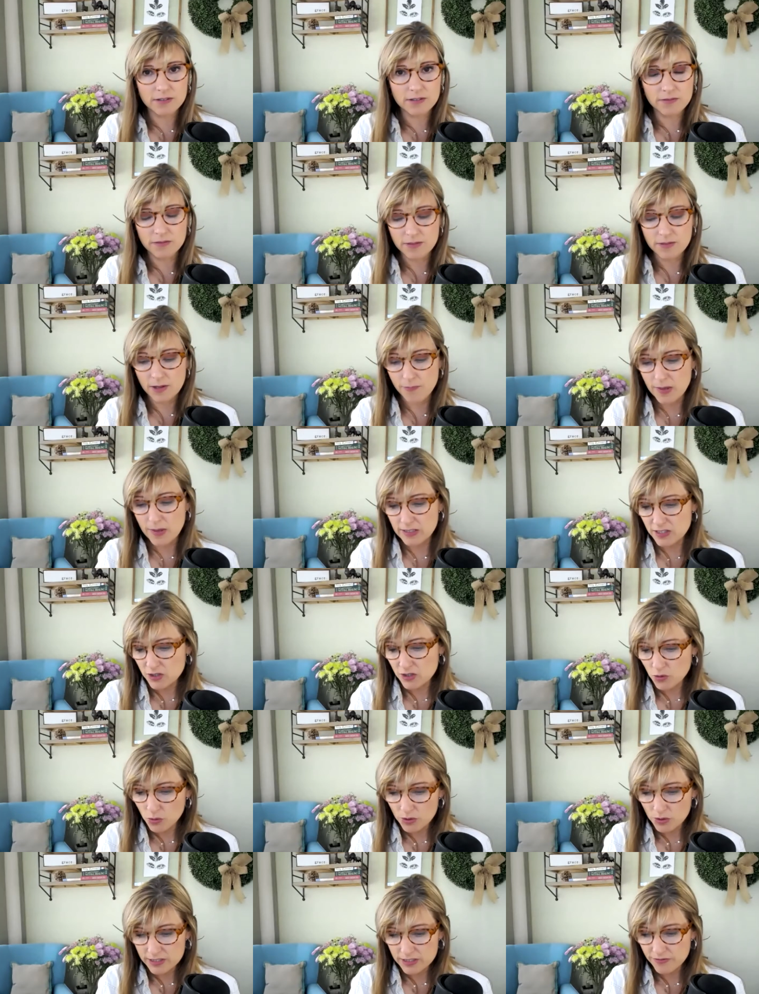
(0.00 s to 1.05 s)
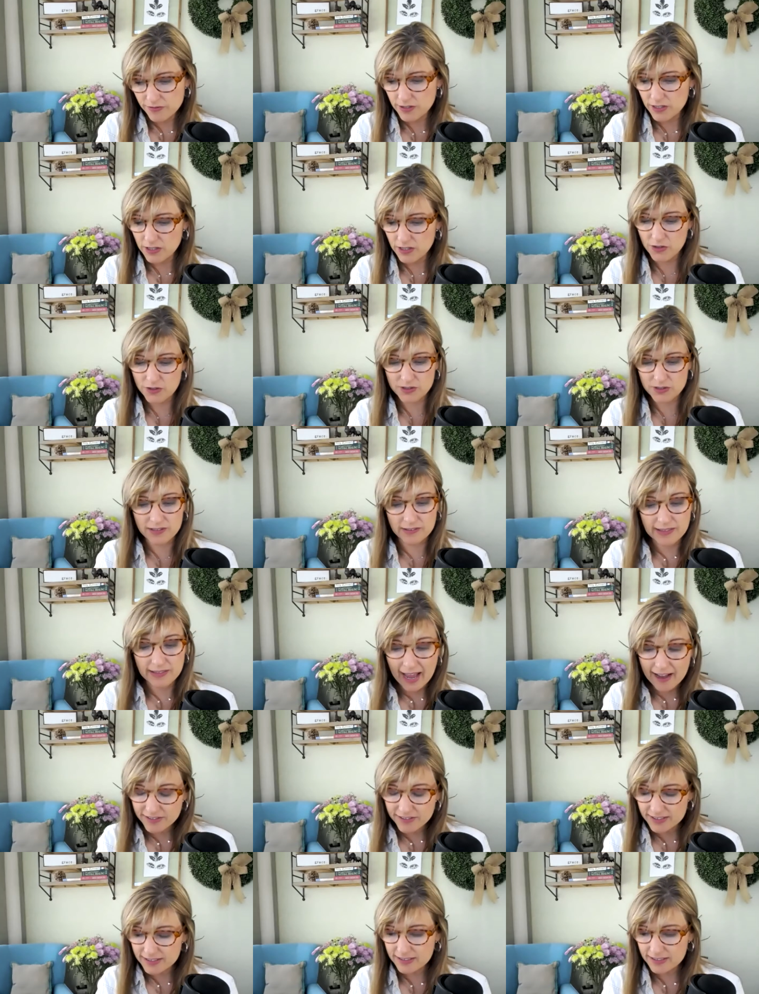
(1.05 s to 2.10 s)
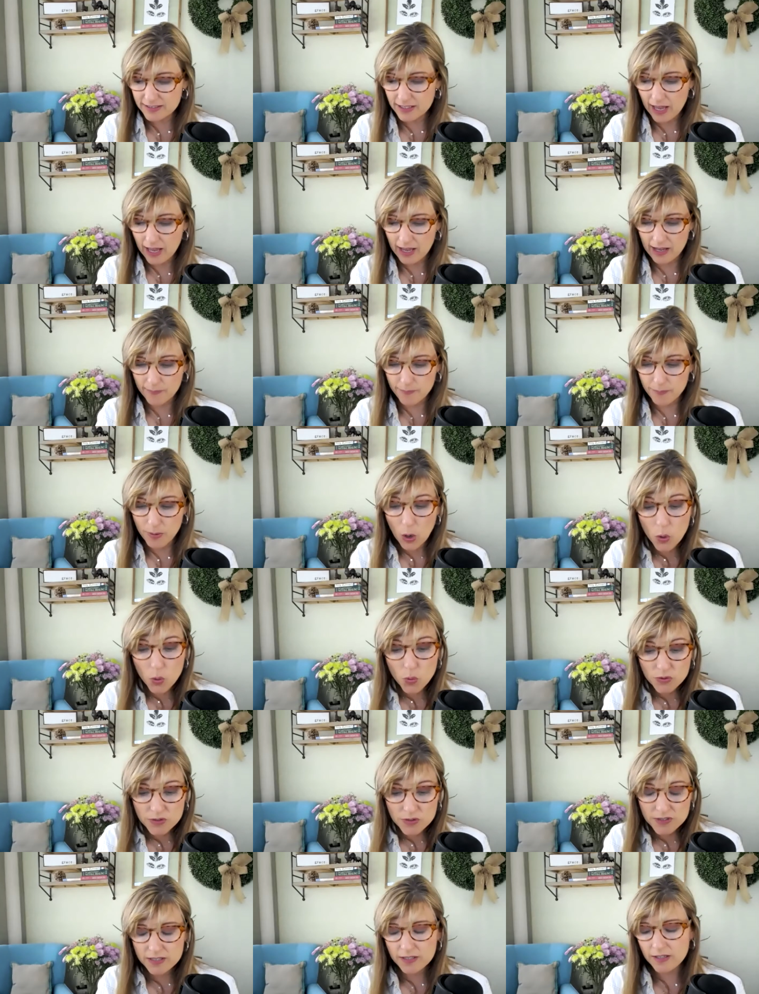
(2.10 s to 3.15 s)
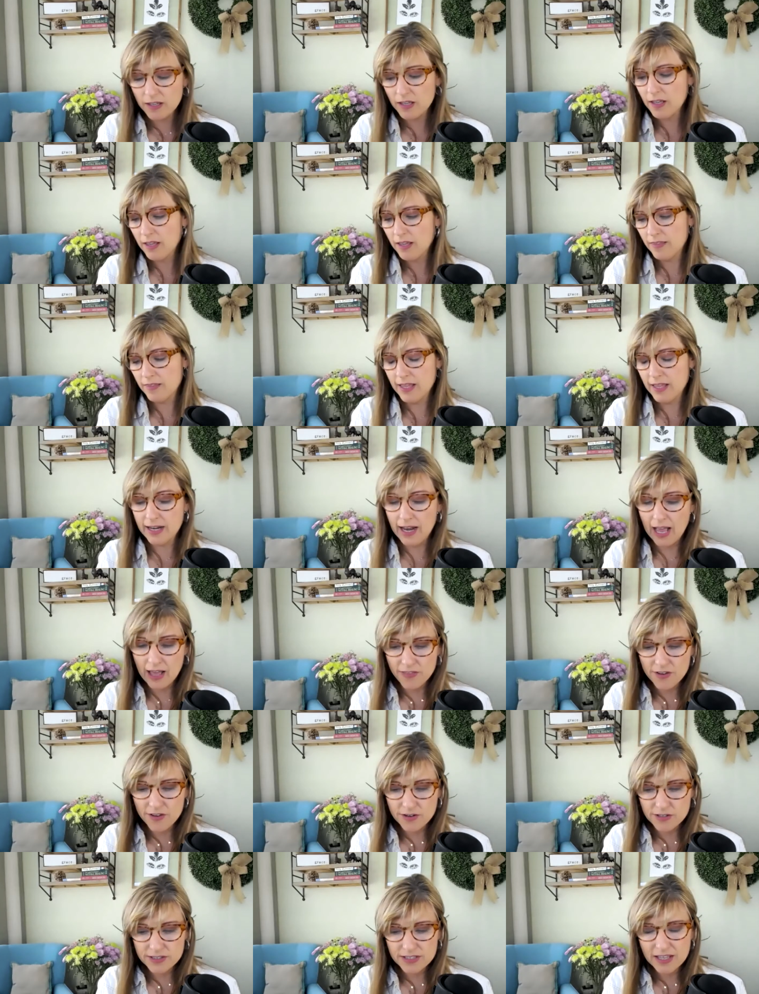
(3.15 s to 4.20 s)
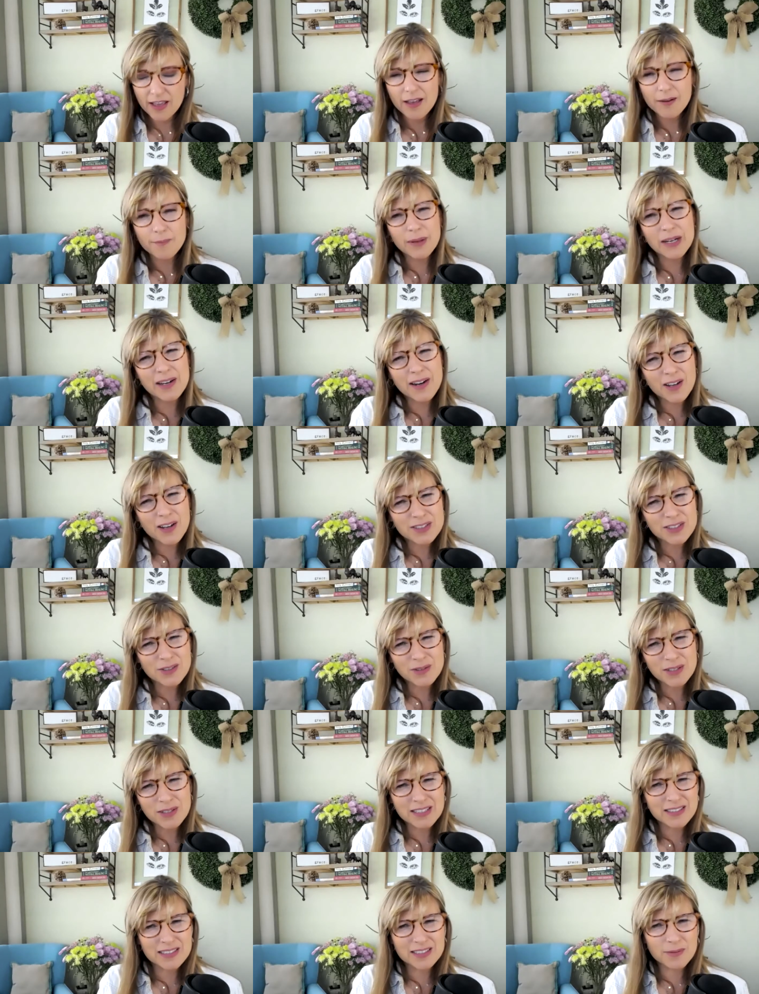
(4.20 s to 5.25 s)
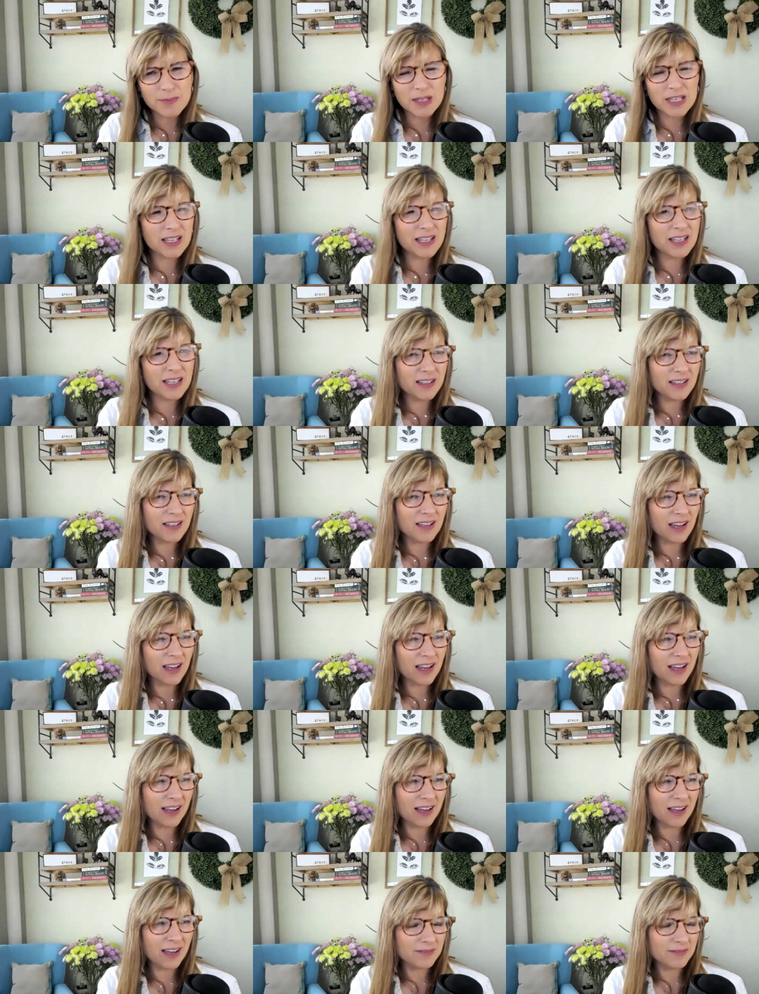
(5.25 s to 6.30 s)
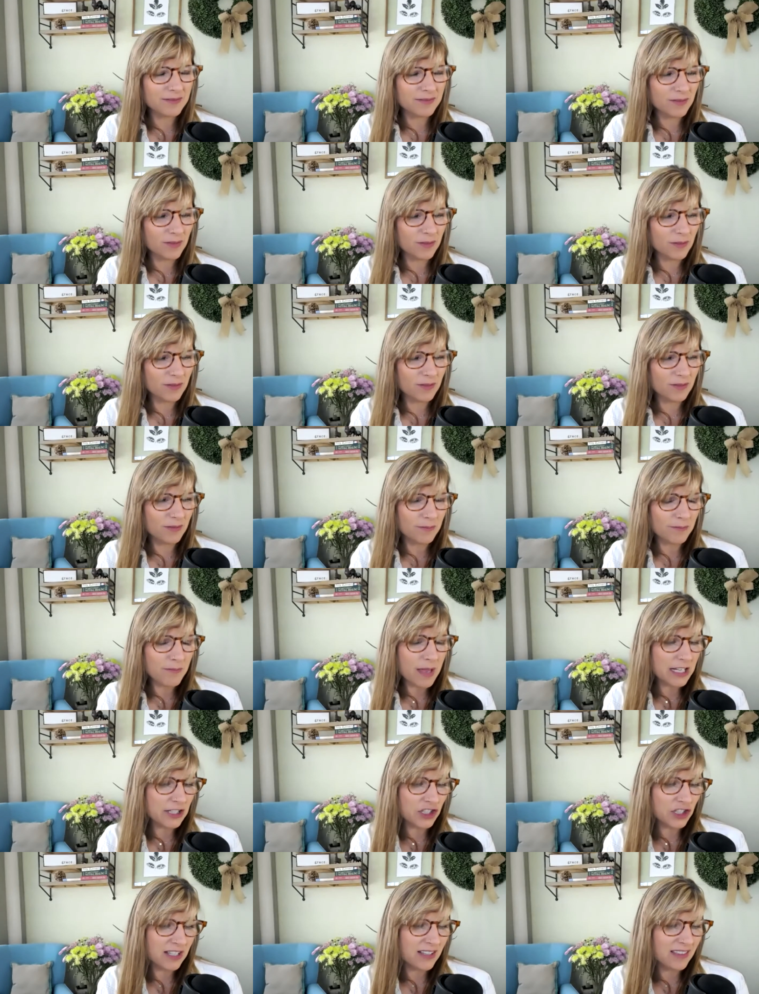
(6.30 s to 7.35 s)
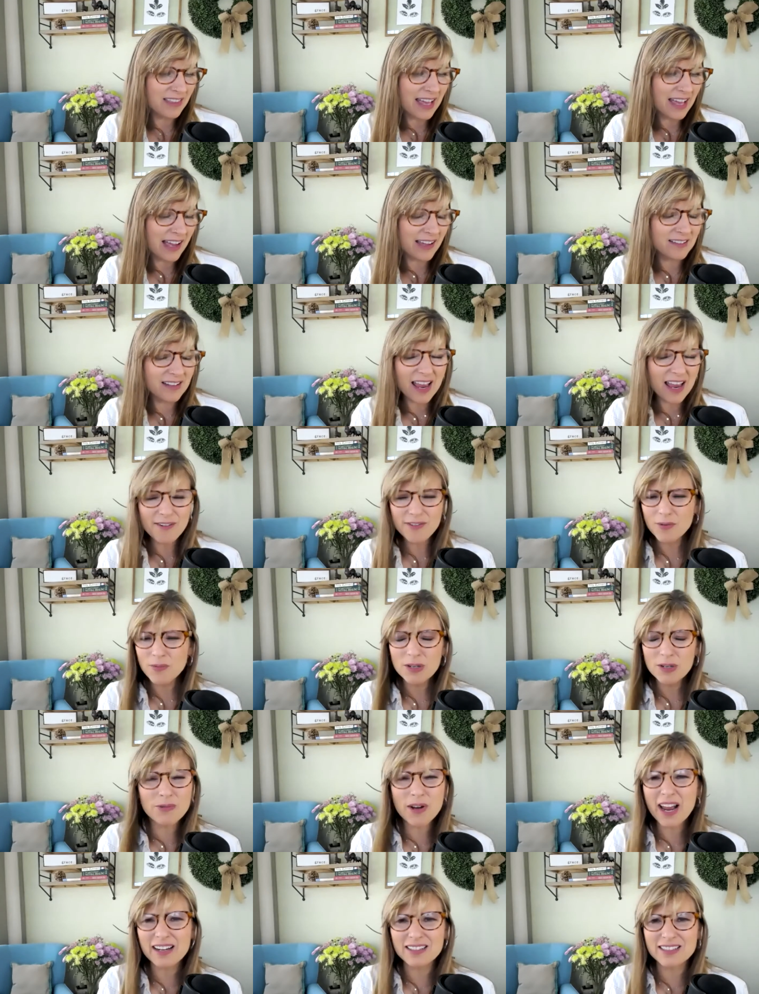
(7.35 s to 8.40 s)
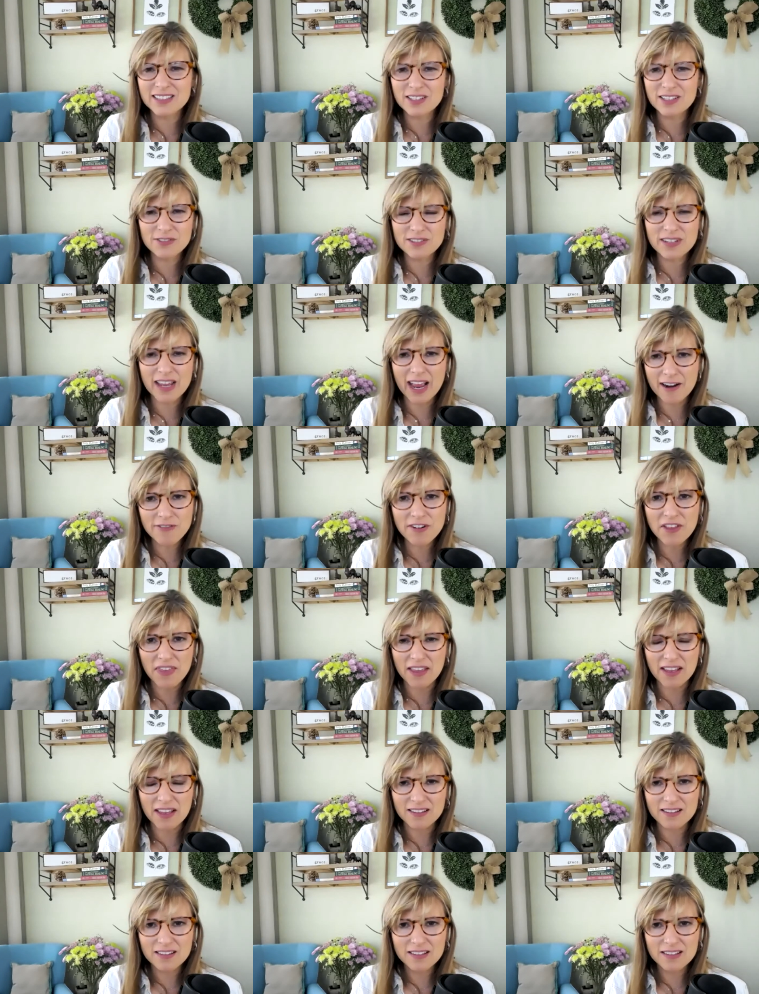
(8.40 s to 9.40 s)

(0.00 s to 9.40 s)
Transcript: they've been stored different or there's less potent than others, but it also needs to be mentioned that everyone reacts different to everything.